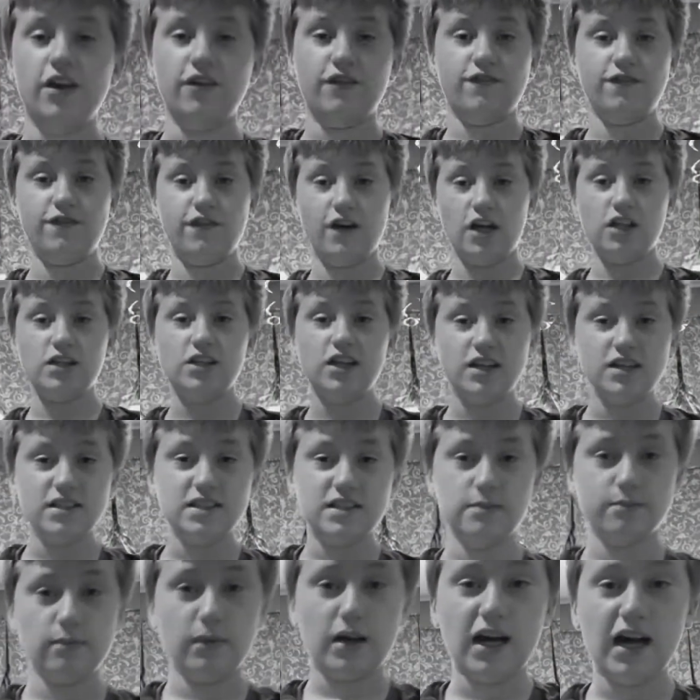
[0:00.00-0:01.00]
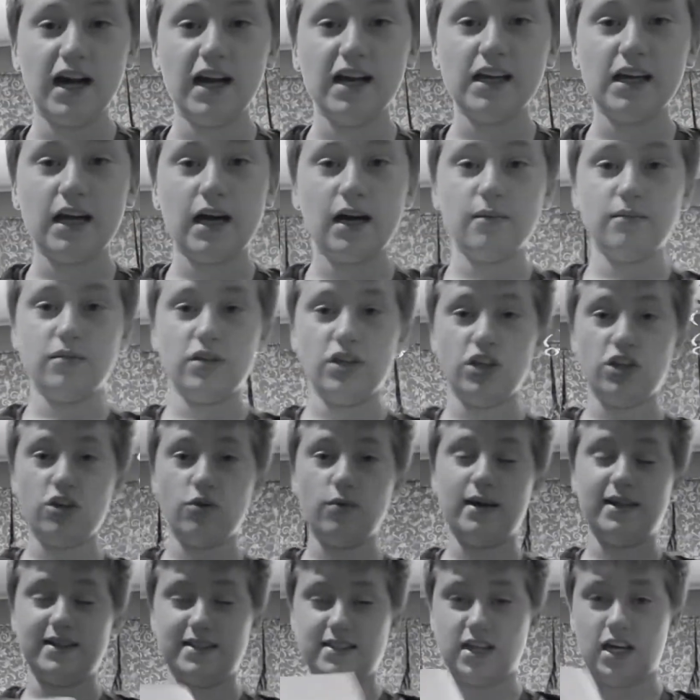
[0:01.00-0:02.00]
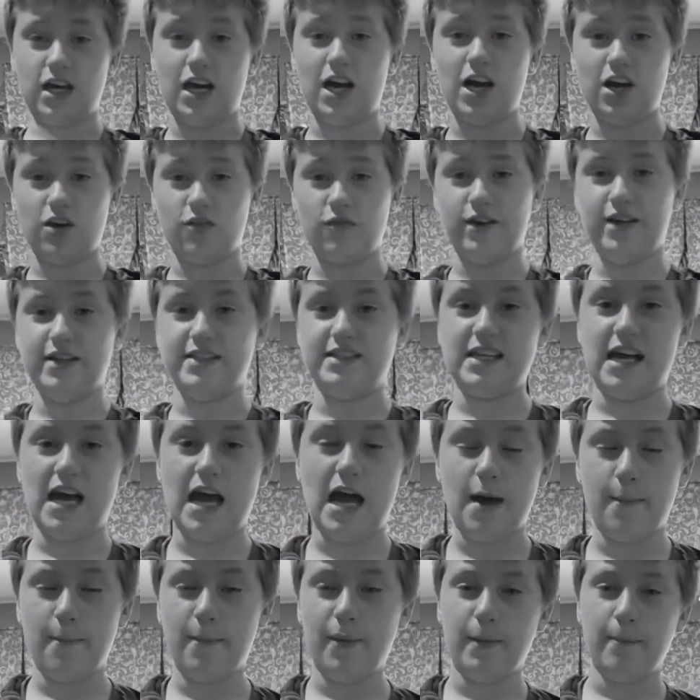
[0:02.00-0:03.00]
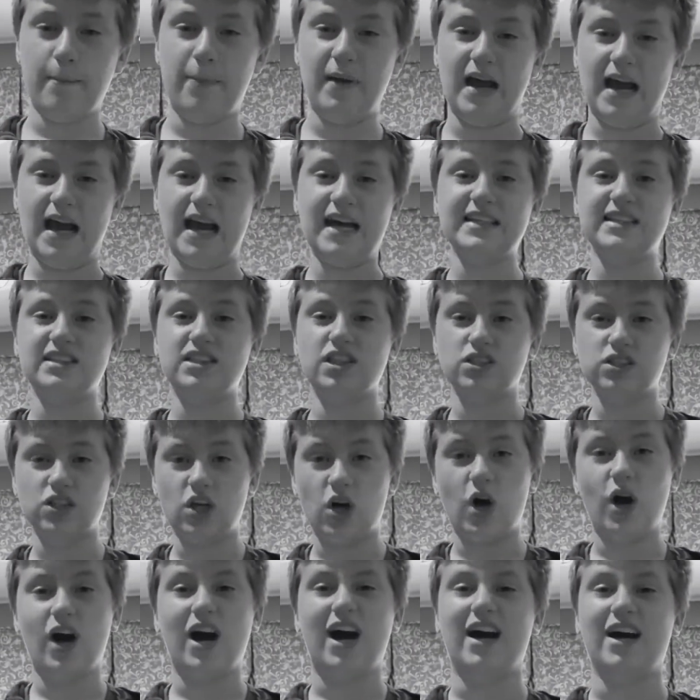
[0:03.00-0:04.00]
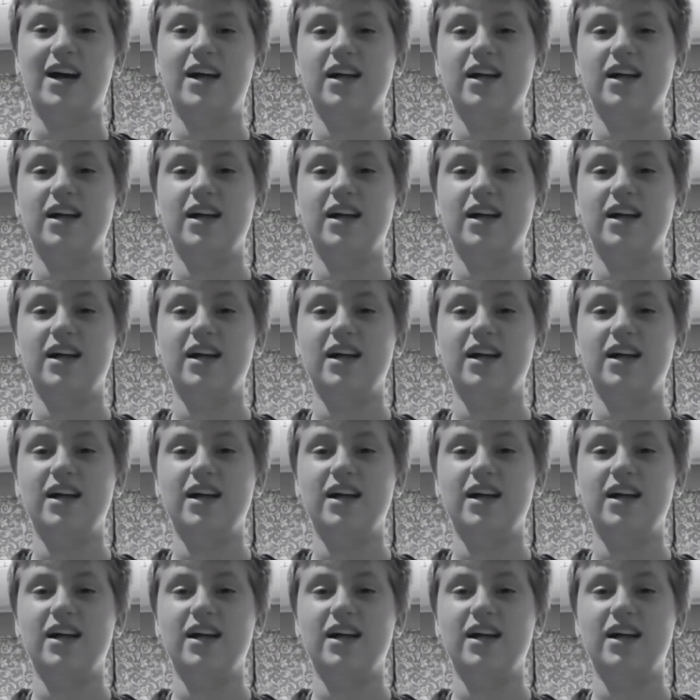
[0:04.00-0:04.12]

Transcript: fellas, the U.S. Congress have been passed a law.